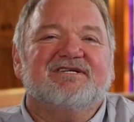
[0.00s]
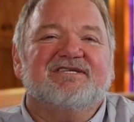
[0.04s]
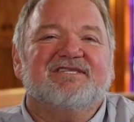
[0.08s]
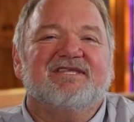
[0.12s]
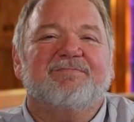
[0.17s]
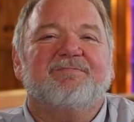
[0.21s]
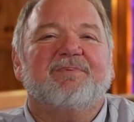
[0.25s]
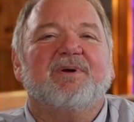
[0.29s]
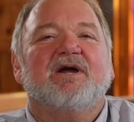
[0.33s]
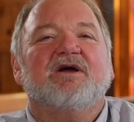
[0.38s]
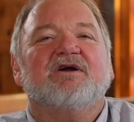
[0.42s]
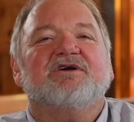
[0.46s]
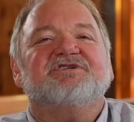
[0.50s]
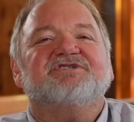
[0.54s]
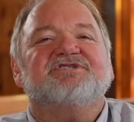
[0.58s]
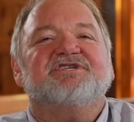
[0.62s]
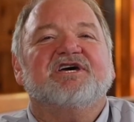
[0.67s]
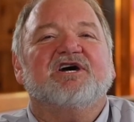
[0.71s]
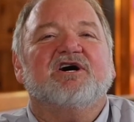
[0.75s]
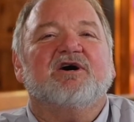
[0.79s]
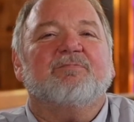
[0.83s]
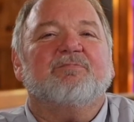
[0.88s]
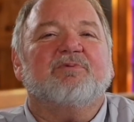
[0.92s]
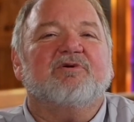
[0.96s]
The
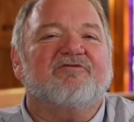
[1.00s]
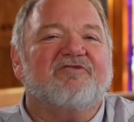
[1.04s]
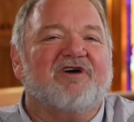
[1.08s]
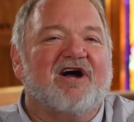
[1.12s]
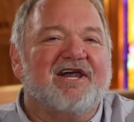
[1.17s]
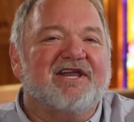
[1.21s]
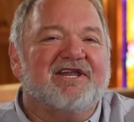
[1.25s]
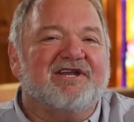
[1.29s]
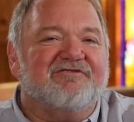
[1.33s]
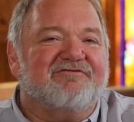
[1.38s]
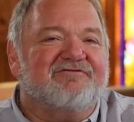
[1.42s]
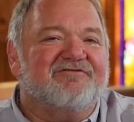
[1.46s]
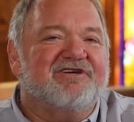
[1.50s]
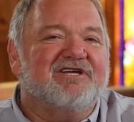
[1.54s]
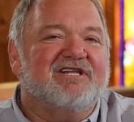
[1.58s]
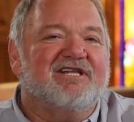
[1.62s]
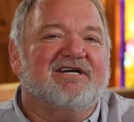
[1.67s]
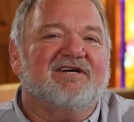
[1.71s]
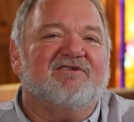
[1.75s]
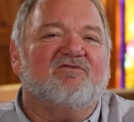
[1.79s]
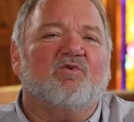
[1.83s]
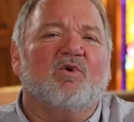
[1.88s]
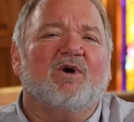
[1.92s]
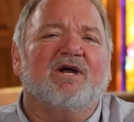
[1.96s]
parasail provided a
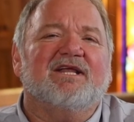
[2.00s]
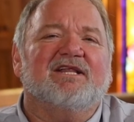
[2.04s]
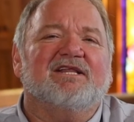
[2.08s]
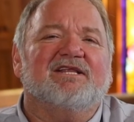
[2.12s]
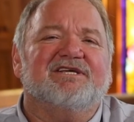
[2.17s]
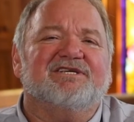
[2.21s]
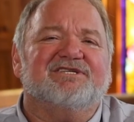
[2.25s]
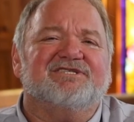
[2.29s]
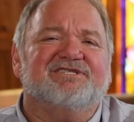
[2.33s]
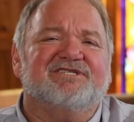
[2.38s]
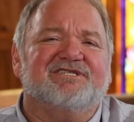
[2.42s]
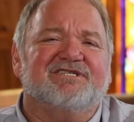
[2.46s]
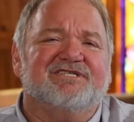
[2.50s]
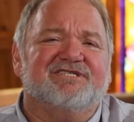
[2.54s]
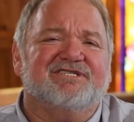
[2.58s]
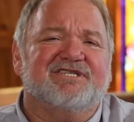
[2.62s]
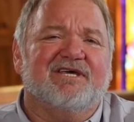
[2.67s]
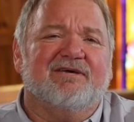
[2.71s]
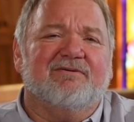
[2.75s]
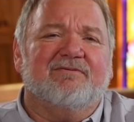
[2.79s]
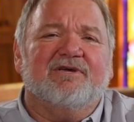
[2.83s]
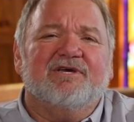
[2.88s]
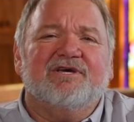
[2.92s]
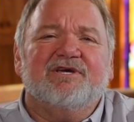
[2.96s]
feeling of weightlessness
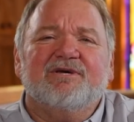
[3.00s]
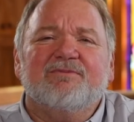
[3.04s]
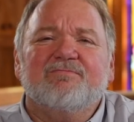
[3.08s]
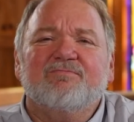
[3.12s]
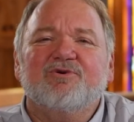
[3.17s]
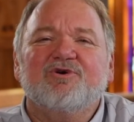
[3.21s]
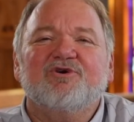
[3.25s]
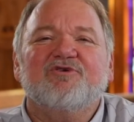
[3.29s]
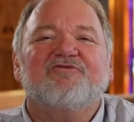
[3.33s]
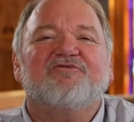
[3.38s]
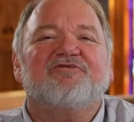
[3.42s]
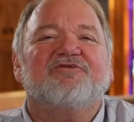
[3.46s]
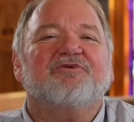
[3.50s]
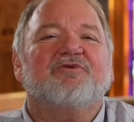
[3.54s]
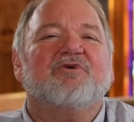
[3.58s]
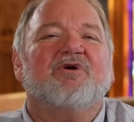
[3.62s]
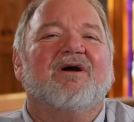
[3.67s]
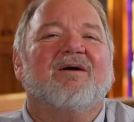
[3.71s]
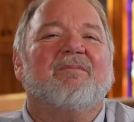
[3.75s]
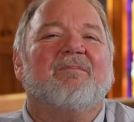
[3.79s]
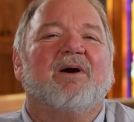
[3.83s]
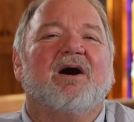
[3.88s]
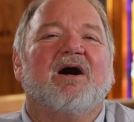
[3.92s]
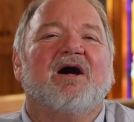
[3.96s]
that moved through
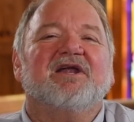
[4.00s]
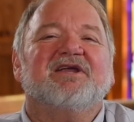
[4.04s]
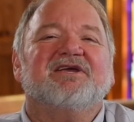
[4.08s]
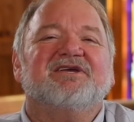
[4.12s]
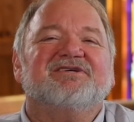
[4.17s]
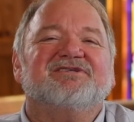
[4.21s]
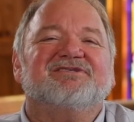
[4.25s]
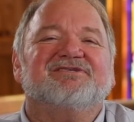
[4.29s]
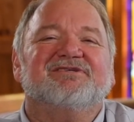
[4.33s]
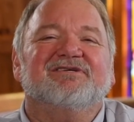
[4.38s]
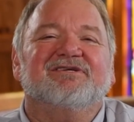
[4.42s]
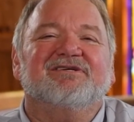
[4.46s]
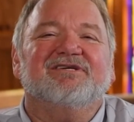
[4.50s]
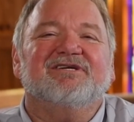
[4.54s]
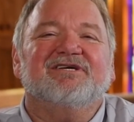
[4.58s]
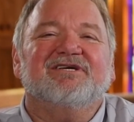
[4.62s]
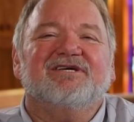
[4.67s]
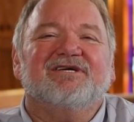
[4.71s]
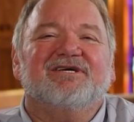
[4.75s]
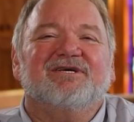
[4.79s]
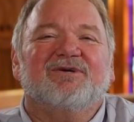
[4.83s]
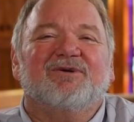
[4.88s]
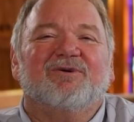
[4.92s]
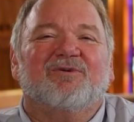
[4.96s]
our bodies and
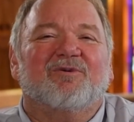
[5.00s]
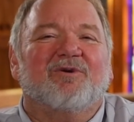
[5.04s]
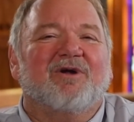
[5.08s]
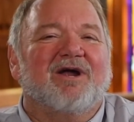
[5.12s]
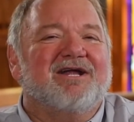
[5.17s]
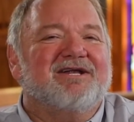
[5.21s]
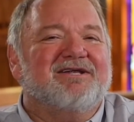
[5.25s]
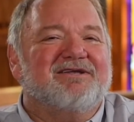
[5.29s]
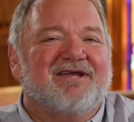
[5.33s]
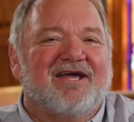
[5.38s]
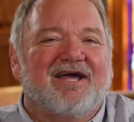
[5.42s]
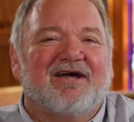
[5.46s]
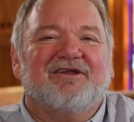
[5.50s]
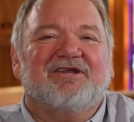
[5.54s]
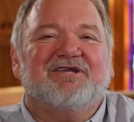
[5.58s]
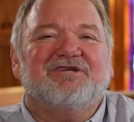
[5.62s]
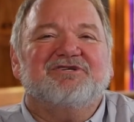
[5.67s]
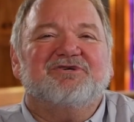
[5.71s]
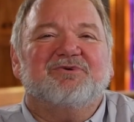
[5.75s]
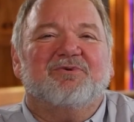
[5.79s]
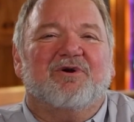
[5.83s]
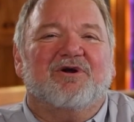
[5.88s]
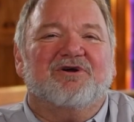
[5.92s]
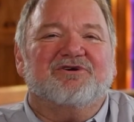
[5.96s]
right down
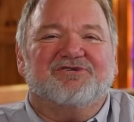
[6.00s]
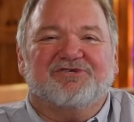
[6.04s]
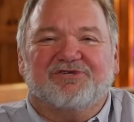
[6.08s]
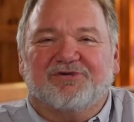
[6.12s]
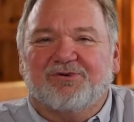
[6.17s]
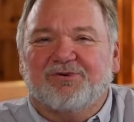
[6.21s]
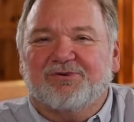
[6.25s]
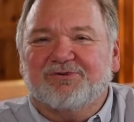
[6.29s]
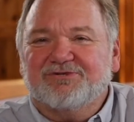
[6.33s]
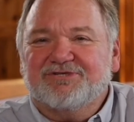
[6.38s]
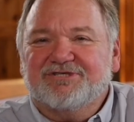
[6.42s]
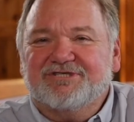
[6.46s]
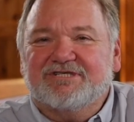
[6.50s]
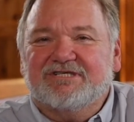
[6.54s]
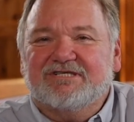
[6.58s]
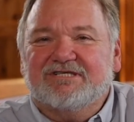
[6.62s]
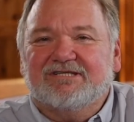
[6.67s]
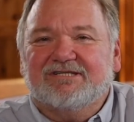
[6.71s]
into our souls.